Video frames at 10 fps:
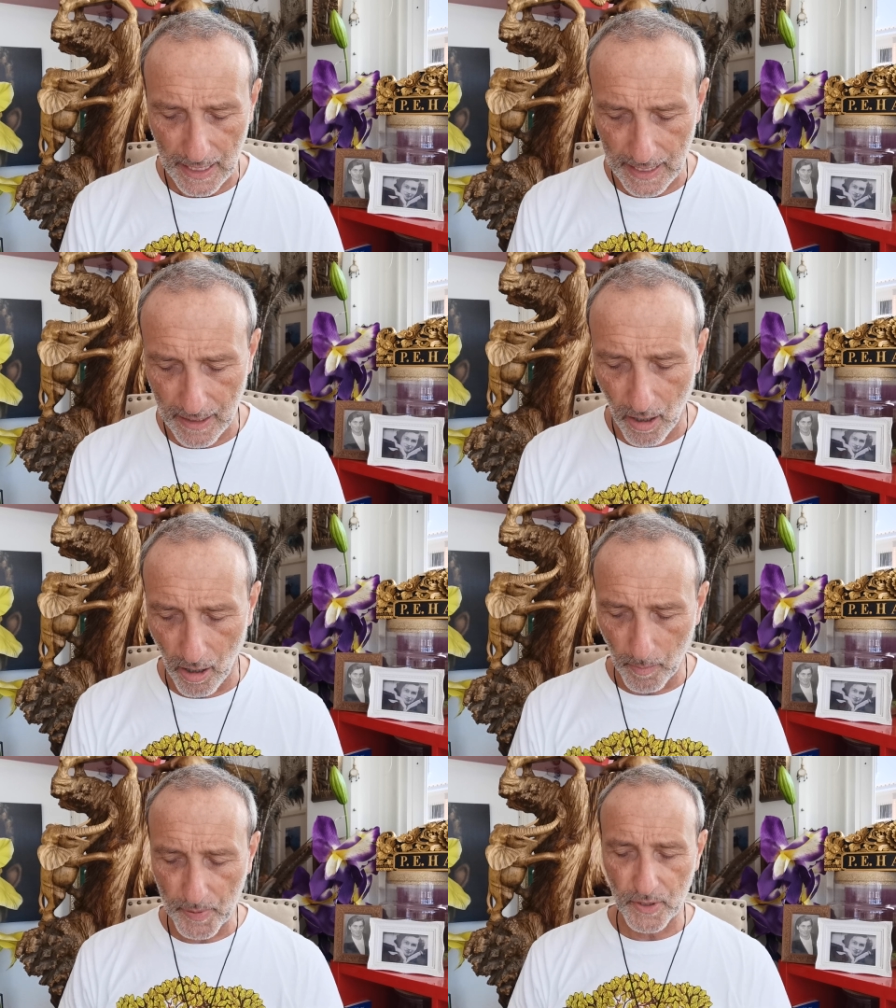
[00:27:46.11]
Uh,
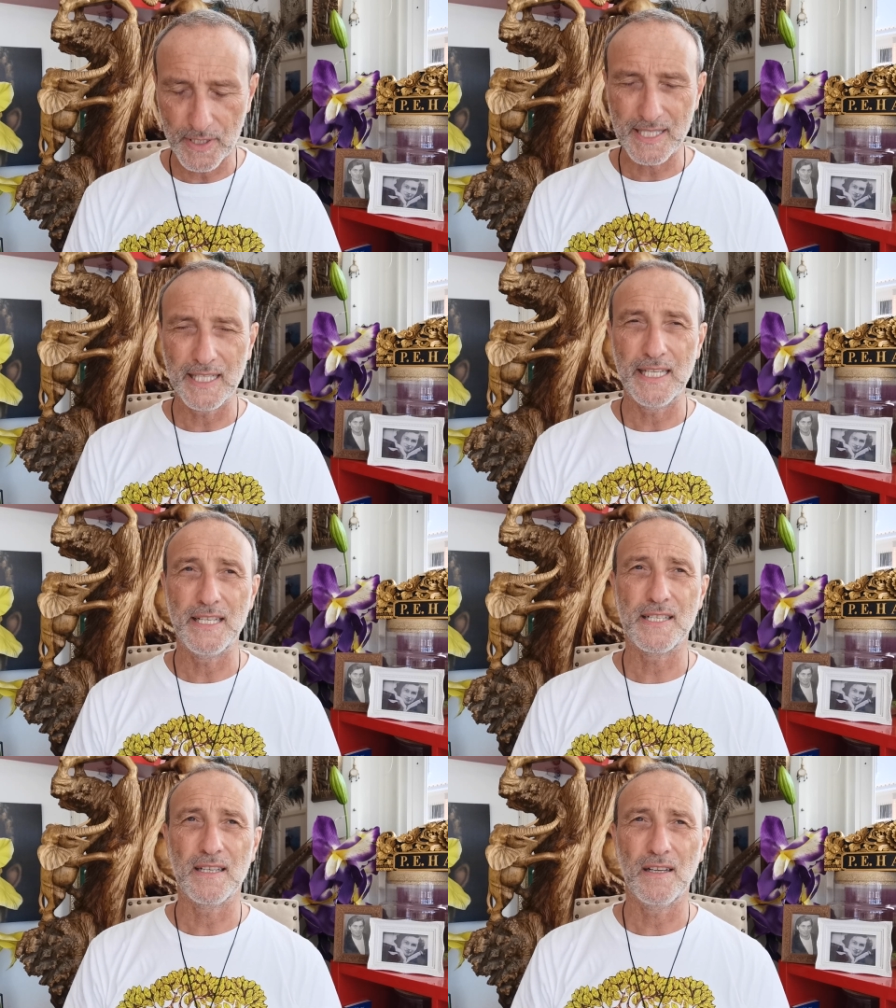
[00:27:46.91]
all
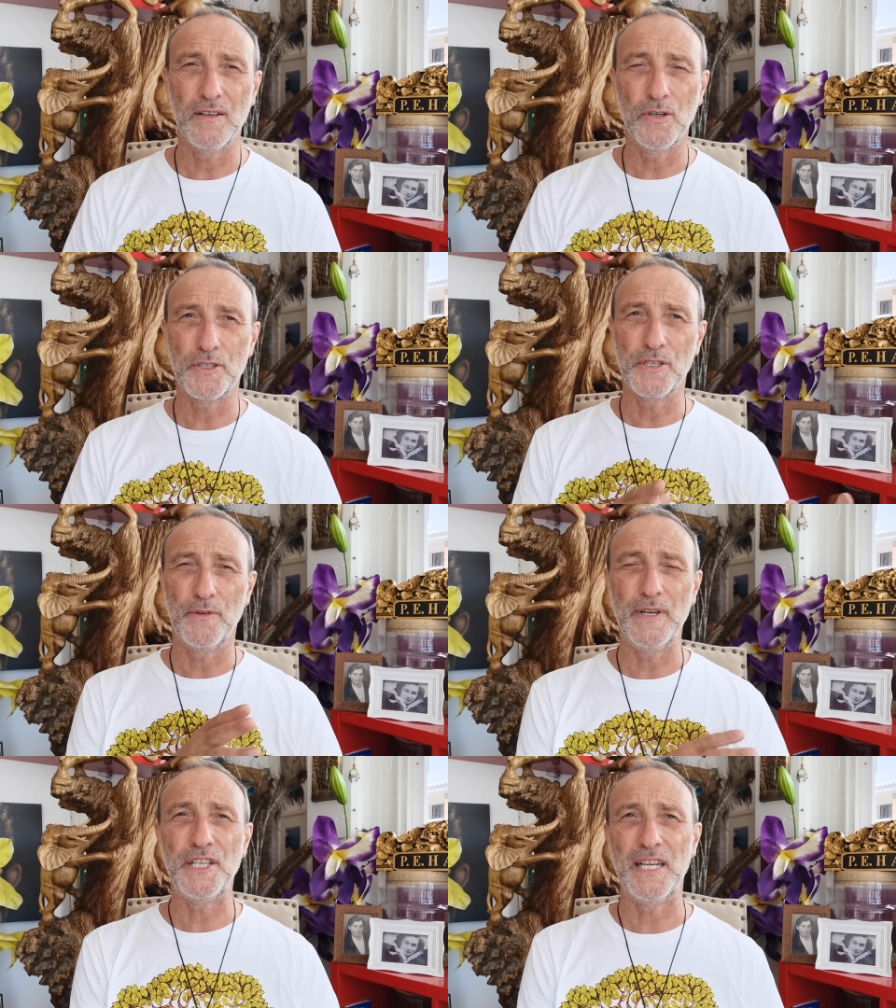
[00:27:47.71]
proceeds go to
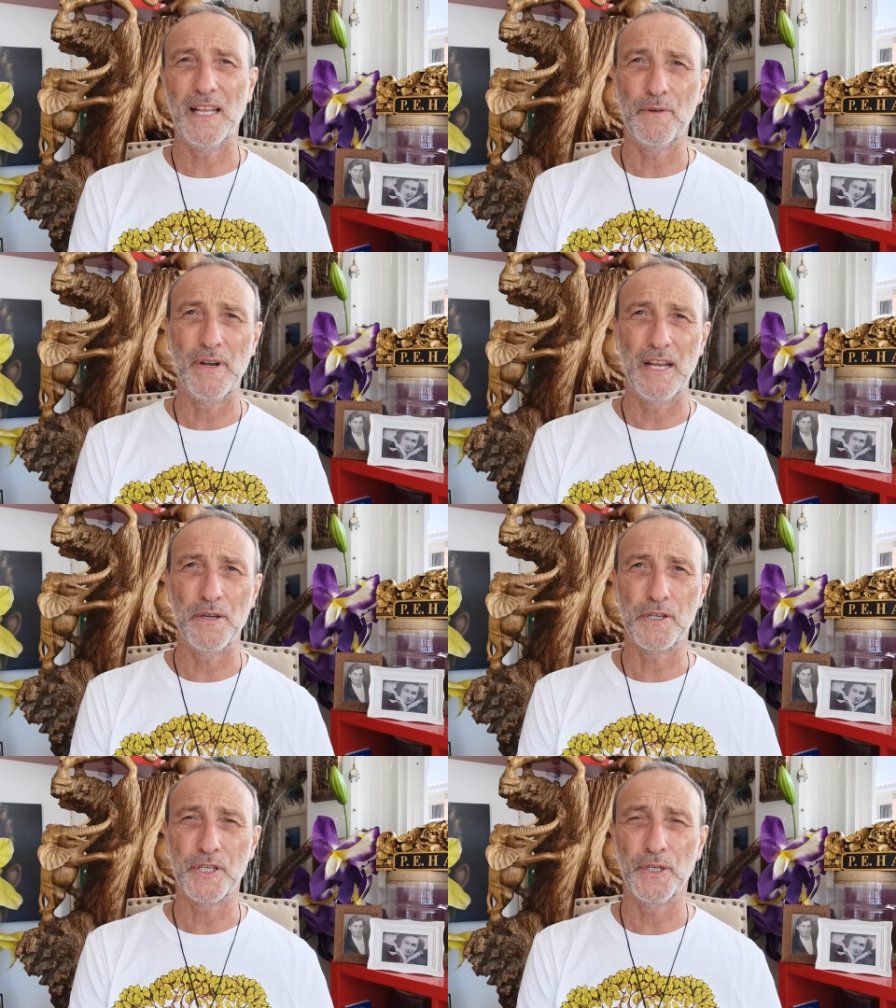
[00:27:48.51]
the Richie Allen
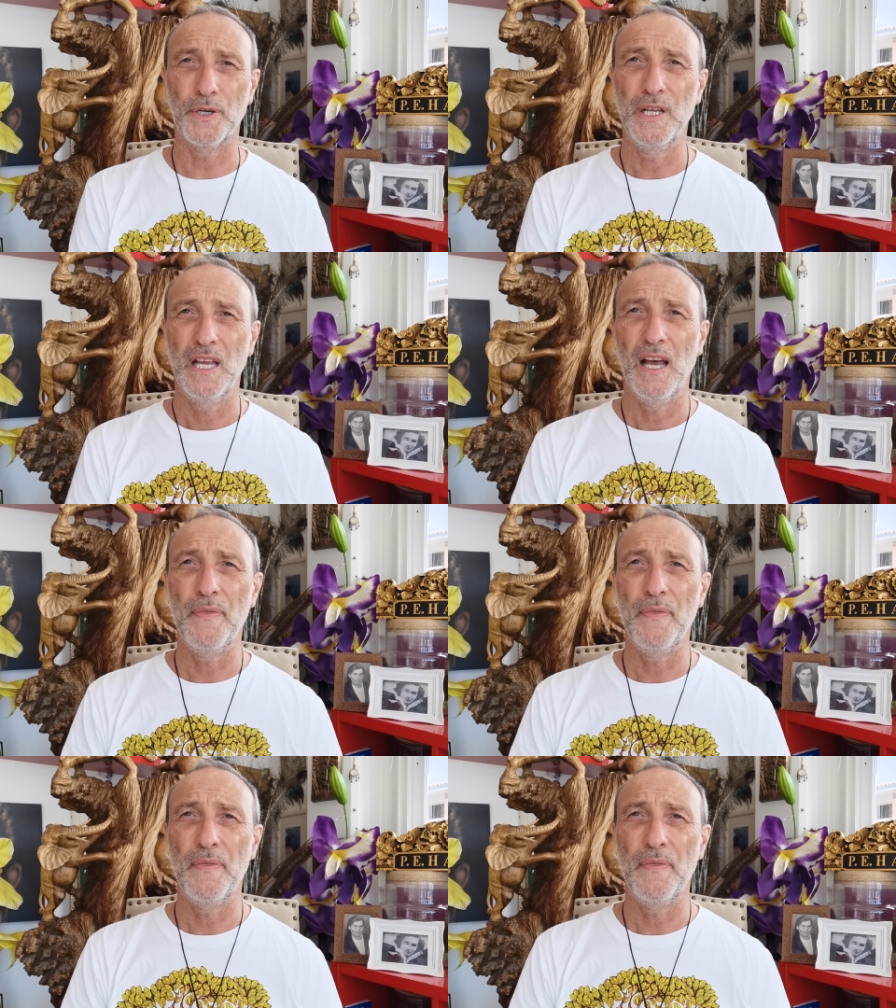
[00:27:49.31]
Radio Show.